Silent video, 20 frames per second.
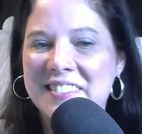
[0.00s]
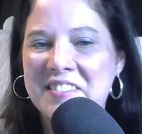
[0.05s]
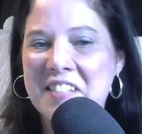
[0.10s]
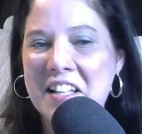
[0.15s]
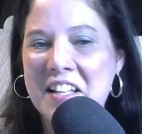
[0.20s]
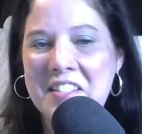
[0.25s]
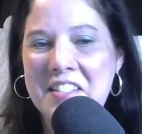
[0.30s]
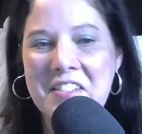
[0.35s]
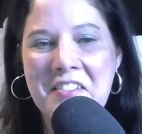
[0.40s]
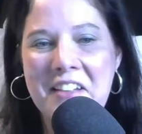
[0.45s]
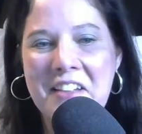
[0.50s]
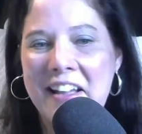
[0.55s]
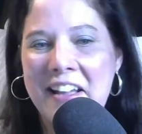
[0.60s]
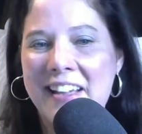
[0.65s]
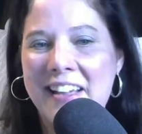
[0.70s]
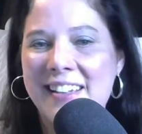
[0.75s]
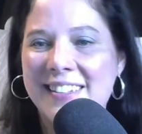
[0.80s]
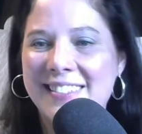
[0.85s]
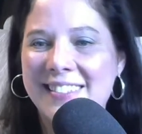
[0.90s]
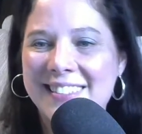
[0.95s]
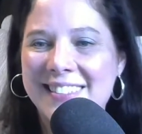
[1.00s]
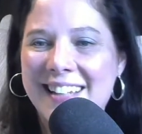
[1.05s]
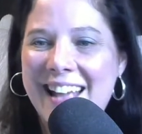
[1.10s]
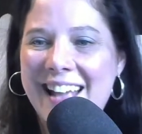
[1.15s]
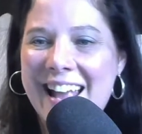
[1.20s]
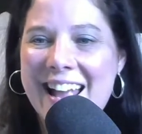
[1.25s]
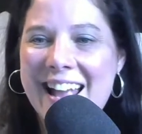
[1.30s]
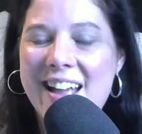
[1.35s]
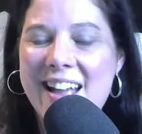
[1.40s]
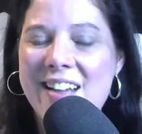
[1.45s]
That's okay.
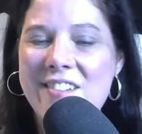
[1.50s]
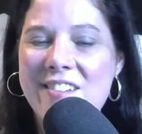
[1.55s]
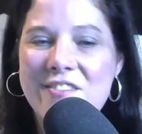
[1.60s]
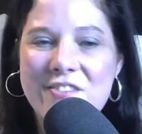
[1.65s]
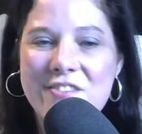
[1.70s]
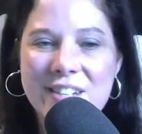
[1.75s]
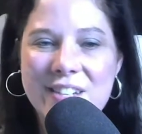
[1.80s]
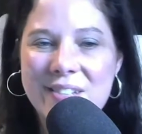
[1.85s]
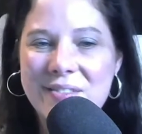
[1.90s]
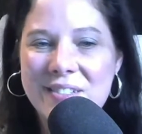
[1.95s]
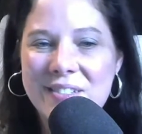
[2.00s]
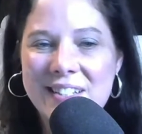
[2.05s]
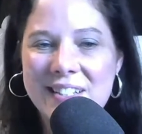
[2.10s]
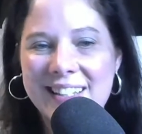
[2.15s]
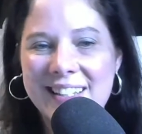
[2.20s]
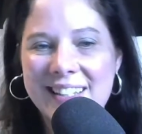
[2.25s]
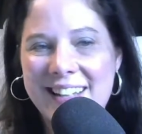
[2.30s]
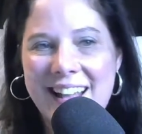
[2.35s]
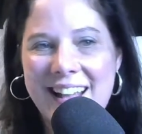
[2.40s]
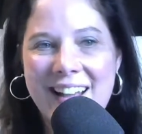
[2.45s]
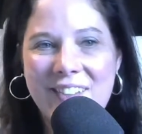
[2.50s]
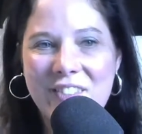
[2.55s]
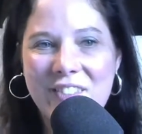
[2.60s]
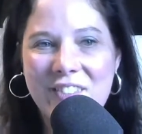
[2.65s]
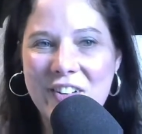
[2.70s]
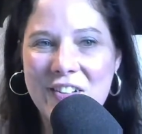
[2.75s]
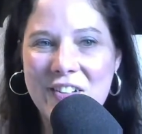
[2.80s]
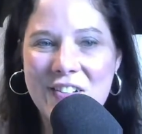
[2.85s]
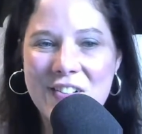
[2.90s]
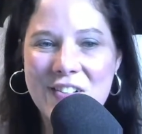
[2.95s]
Everyone can have
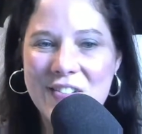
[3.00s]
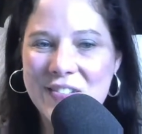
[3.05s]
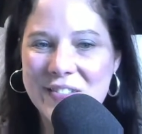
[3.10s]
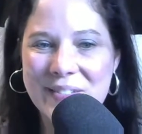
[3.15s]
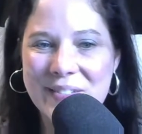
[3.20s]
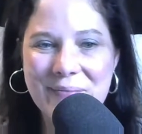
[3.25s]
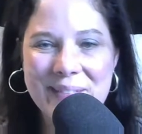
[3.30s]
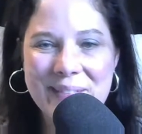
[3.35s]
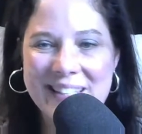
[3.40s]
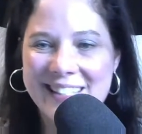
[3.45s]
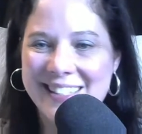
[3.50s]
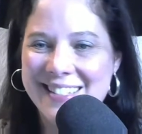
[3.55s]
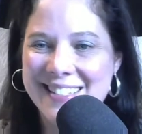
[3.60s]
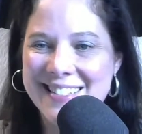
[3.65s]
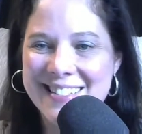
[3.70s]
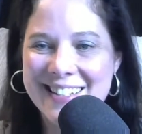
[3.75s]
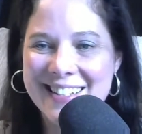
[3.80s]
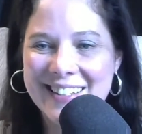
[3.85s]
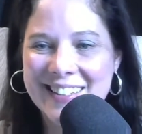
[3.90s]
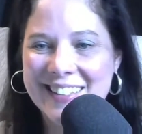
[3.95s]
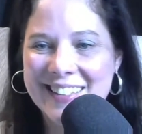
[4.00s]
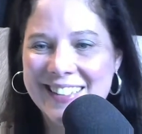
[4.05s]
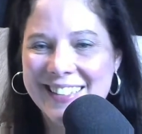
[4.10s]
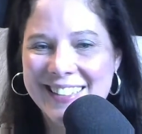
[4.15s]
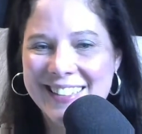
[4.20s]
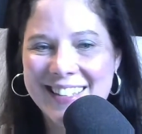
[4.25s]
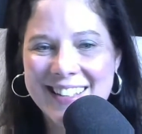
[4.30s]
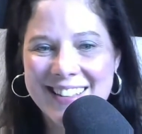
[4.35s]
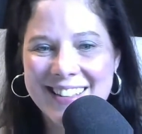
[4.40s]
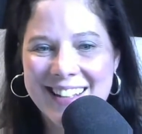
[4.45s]
their own opinion, Sarah,
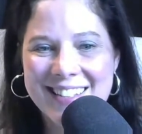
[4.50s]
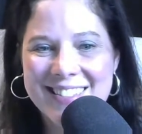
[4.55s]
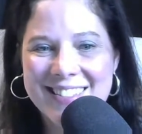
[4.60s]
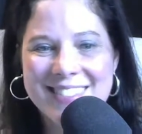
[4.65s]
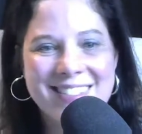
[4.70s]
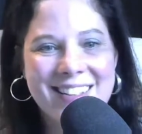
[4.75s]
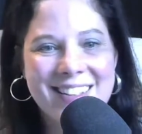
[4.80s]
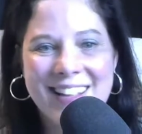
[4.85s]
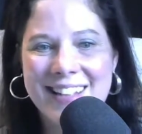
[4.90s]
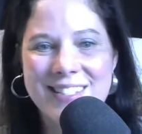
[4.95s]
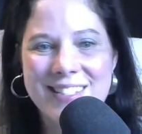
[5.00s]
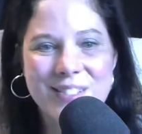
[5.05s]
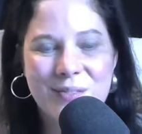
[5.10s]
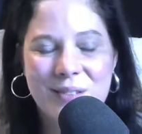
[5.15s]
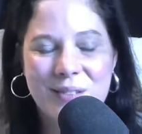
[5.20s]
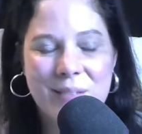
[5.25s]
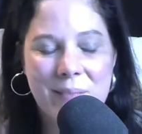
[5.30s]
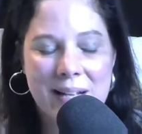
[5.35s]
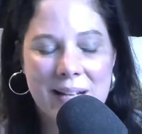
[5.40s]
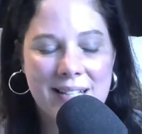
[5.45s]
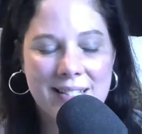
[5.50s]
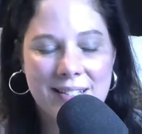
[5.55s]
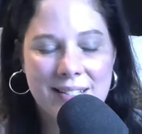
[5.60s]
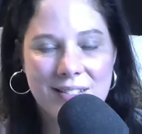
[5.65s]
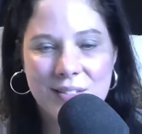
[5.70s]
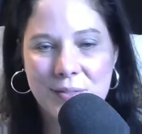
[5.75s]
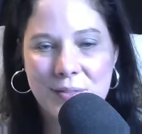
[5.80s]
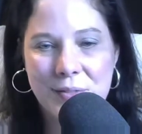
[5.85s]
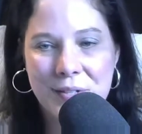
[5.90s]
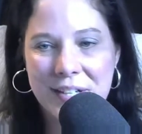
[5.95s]
and that's that's what makes it
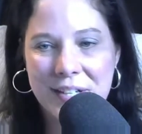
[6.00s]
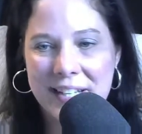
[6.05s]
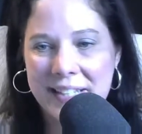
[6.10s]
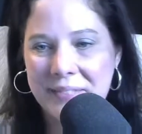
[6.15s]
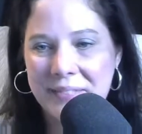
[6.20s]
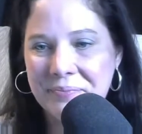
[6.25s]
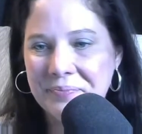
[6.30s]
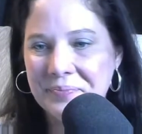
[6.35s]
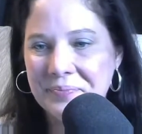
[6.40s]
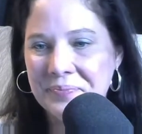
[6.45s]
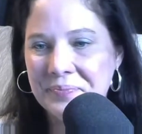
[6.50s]
so great.